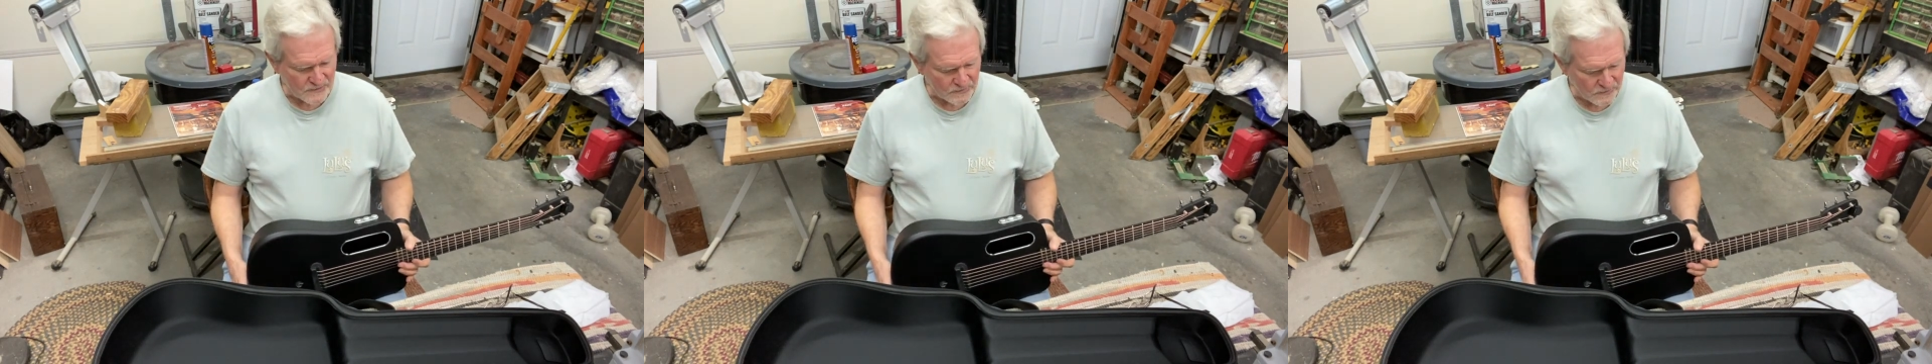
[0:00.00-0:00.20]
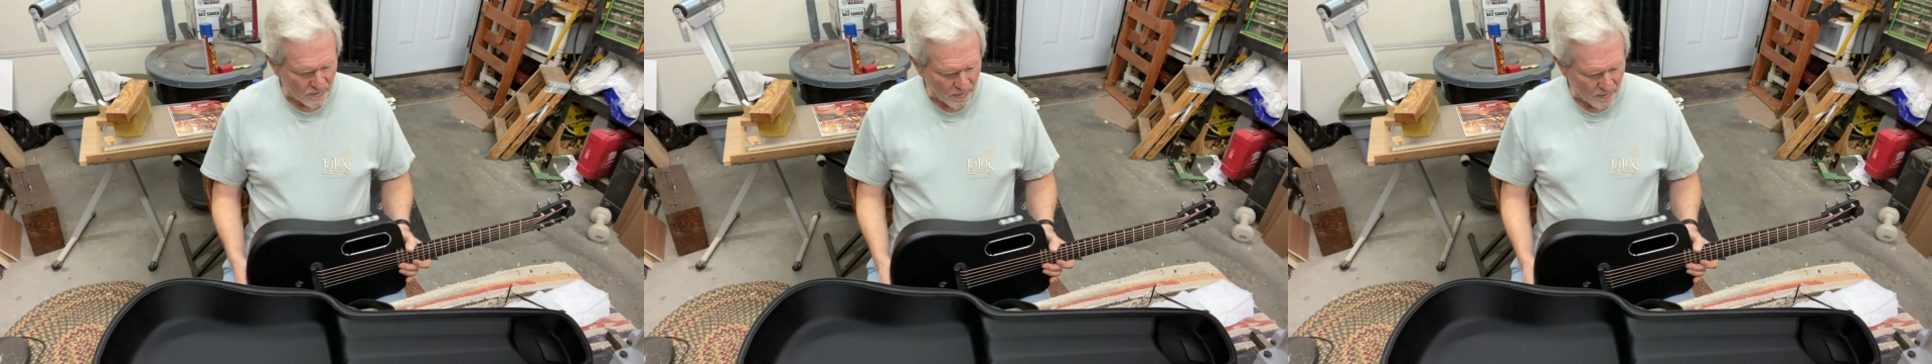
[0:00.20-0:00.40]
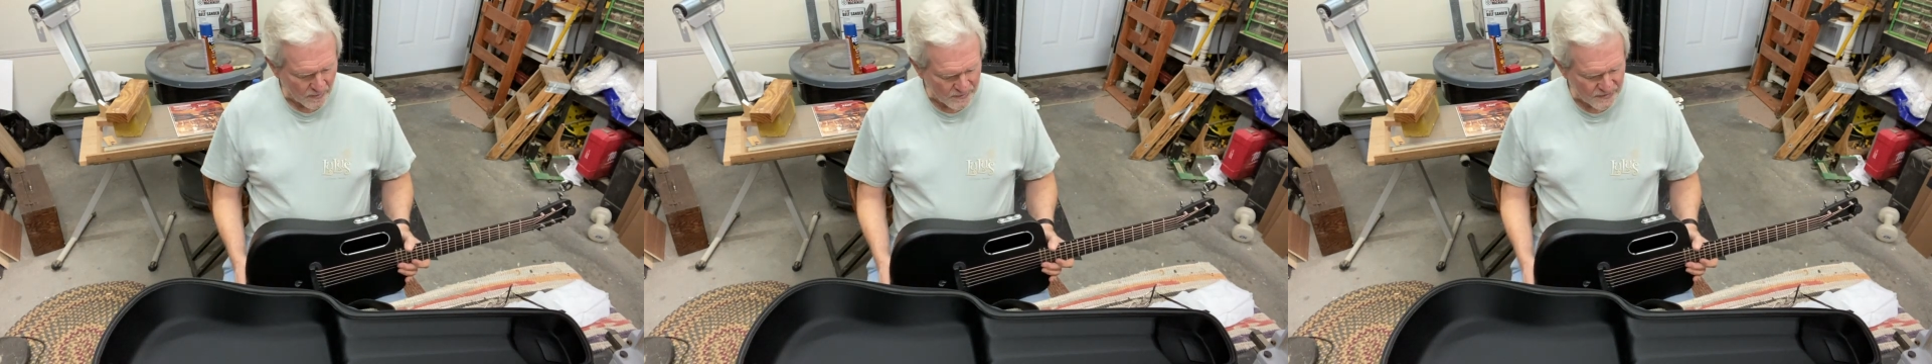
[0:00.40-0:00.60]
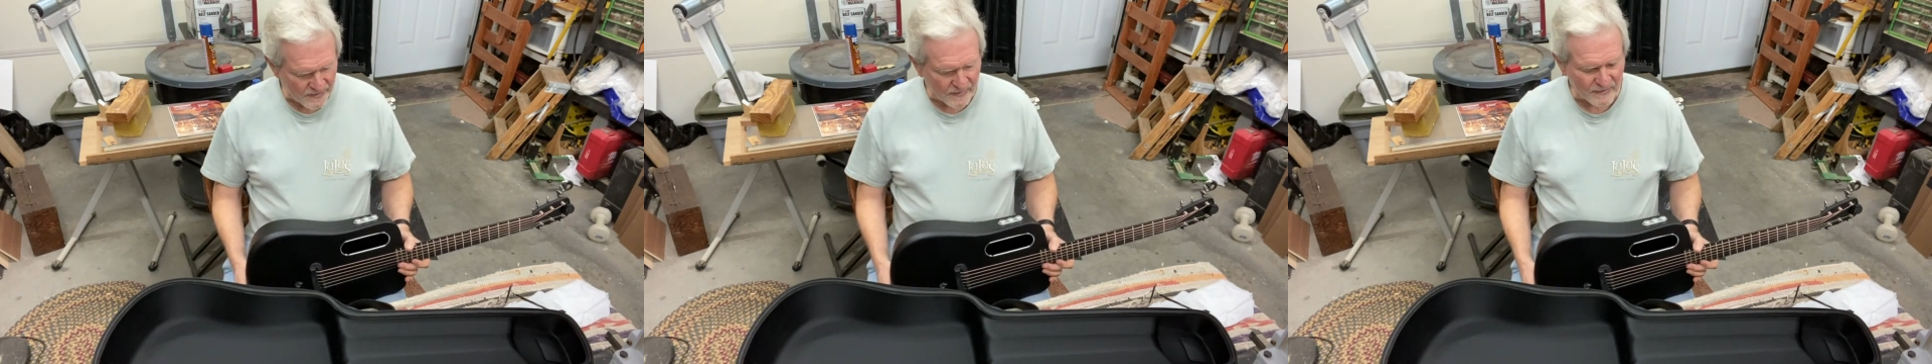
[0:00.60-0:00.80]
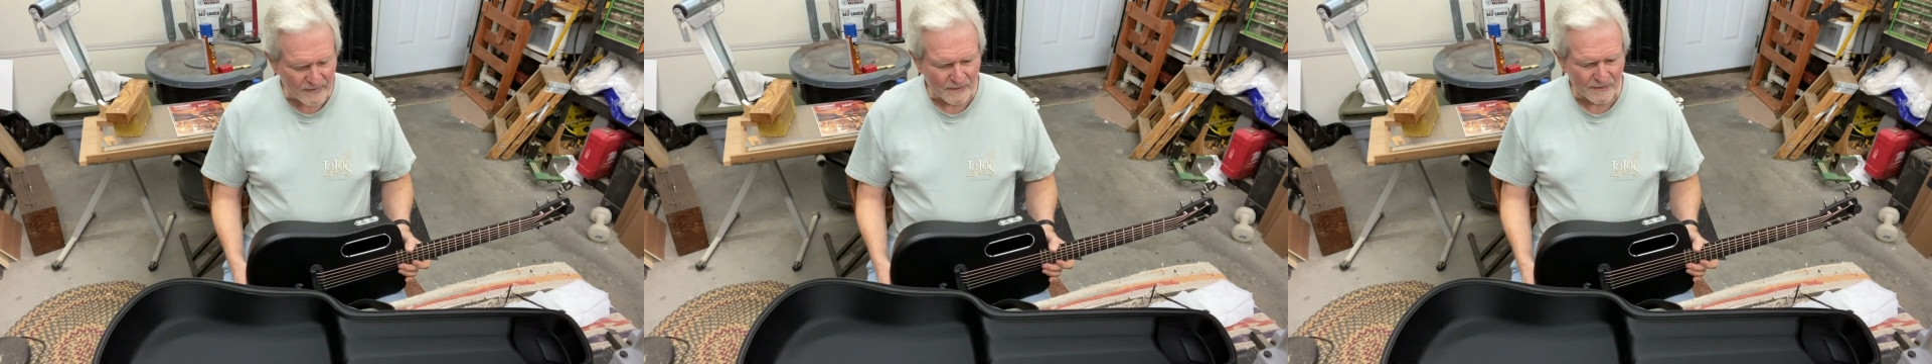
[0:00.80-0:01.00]
guitar
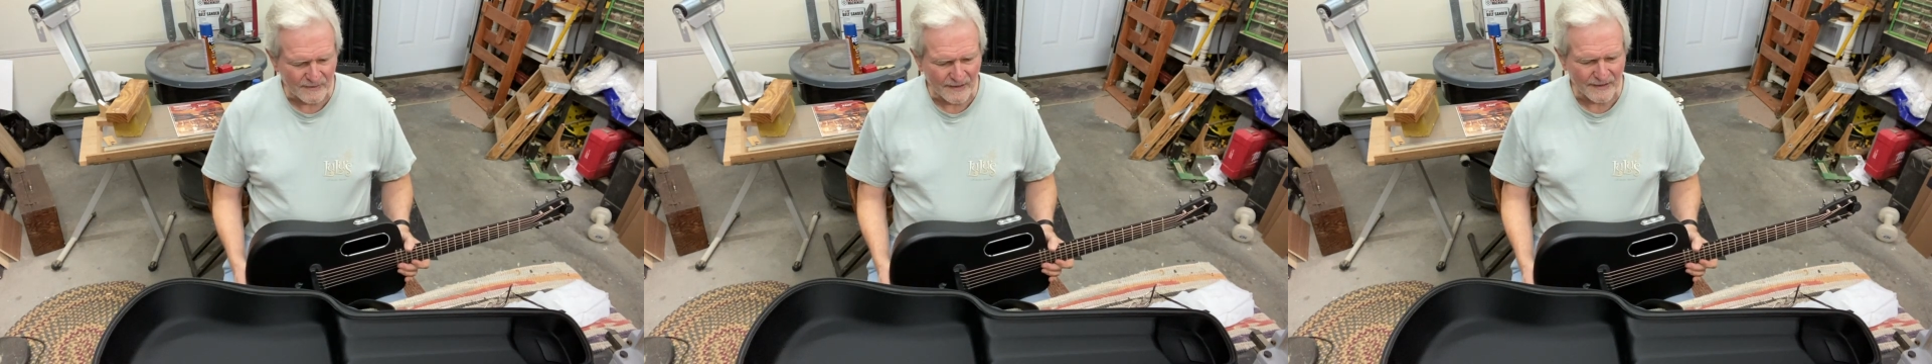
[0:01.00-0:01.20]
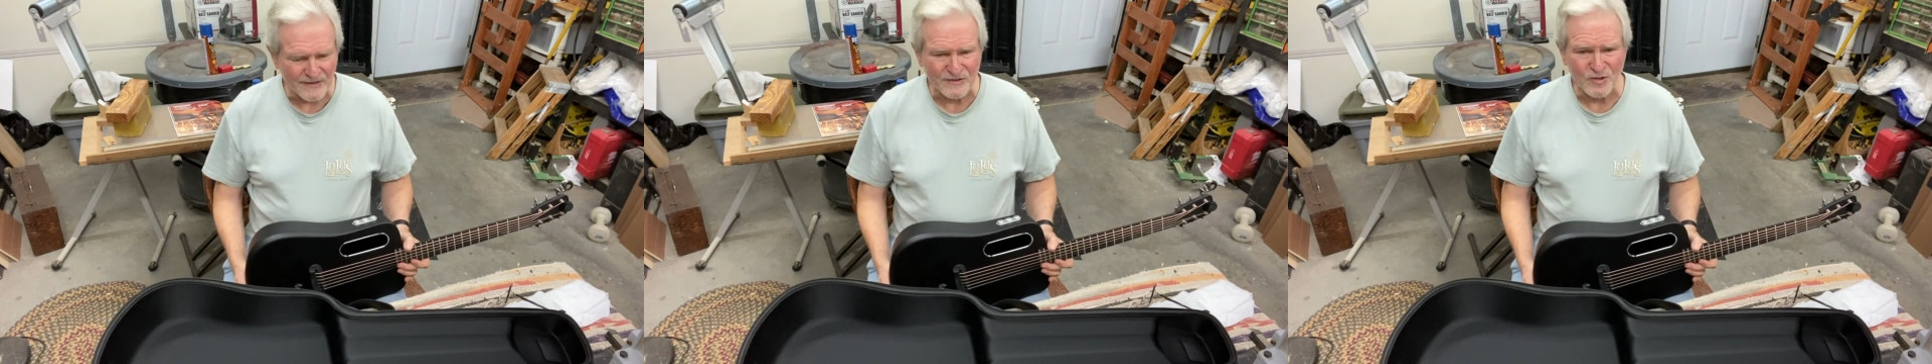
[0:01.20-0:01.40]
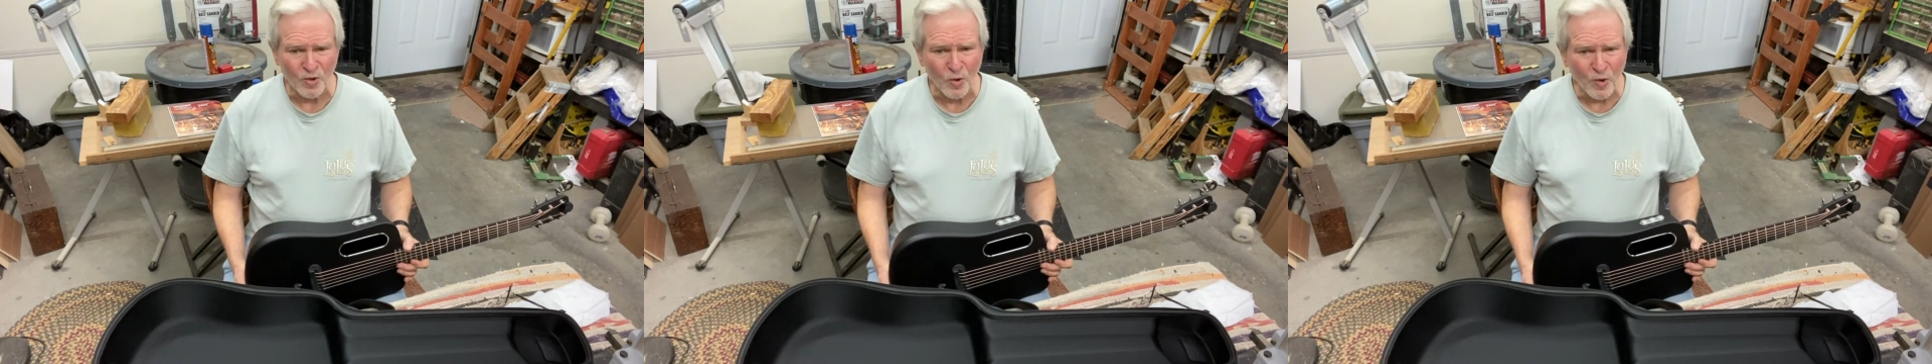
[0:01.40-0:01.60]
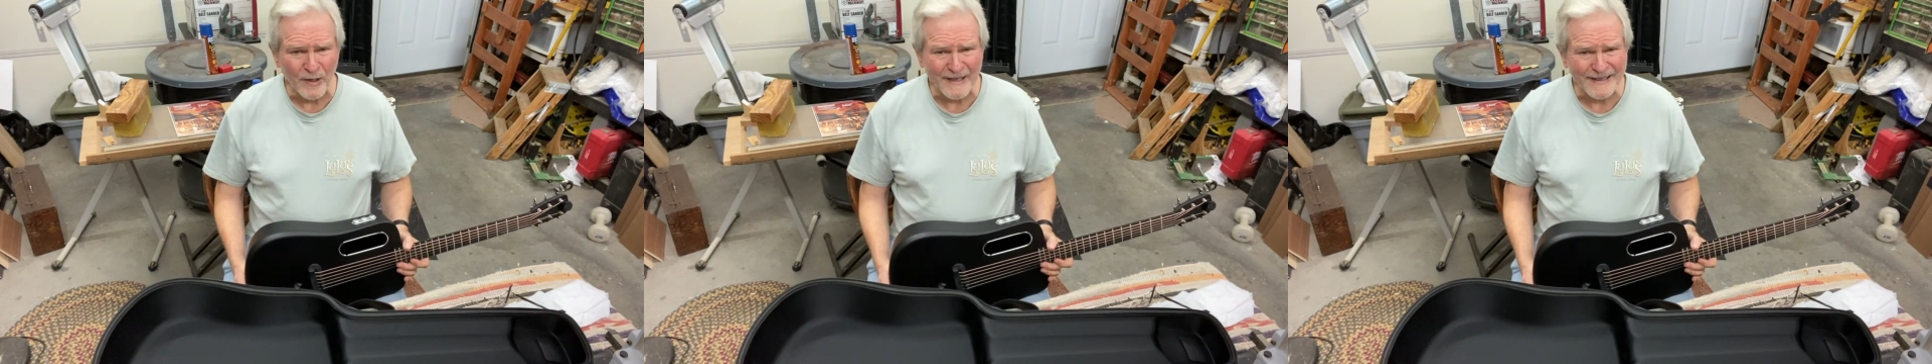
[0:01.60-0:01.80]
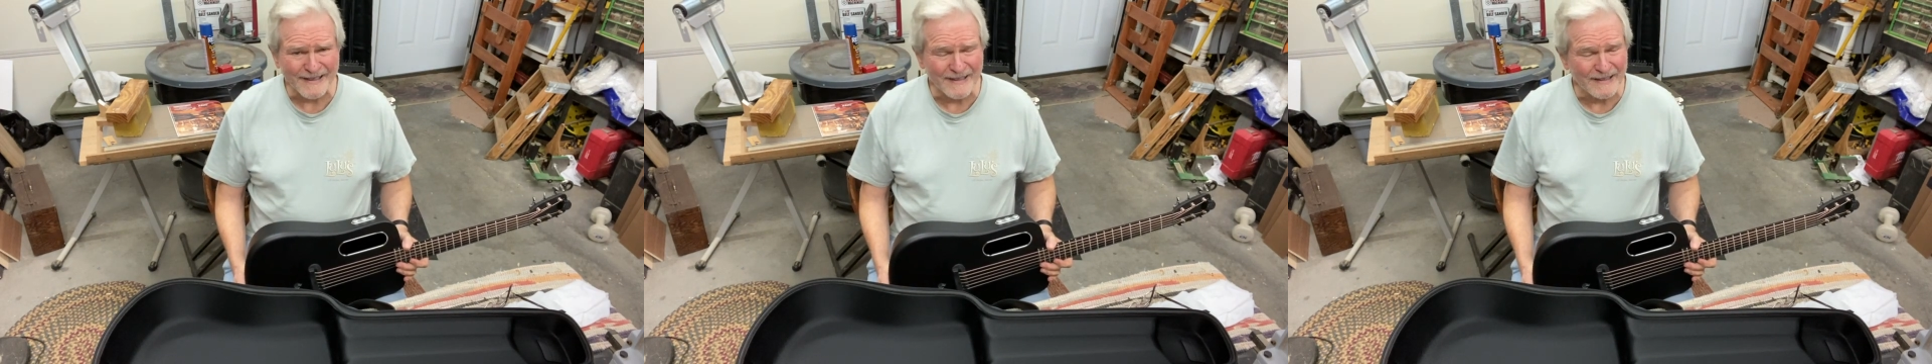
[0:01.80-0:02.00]
sounding like a
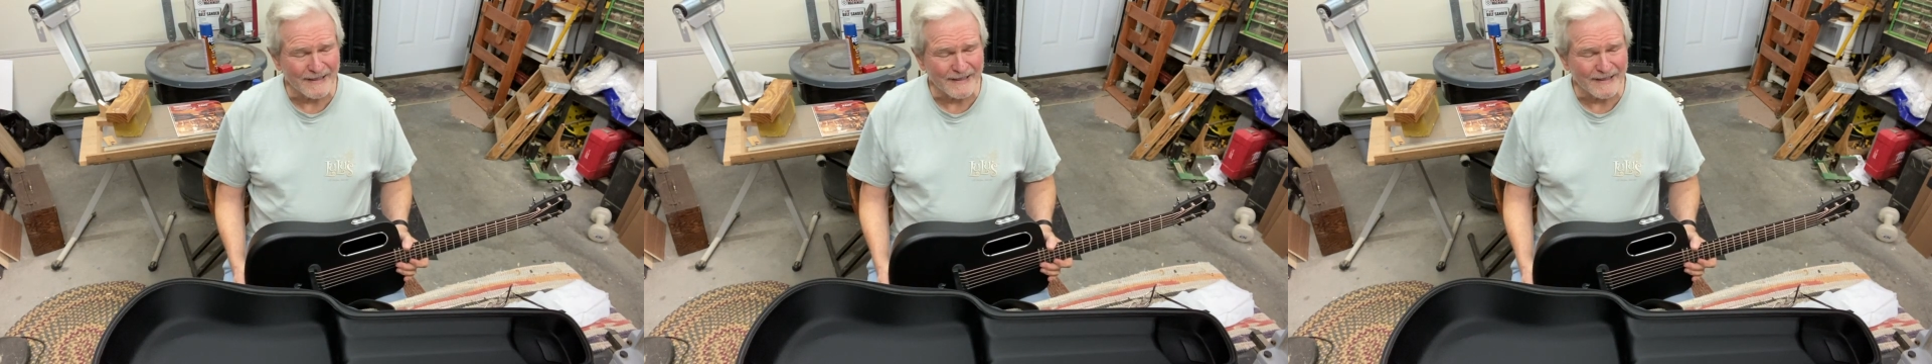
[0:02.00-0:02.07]
toy,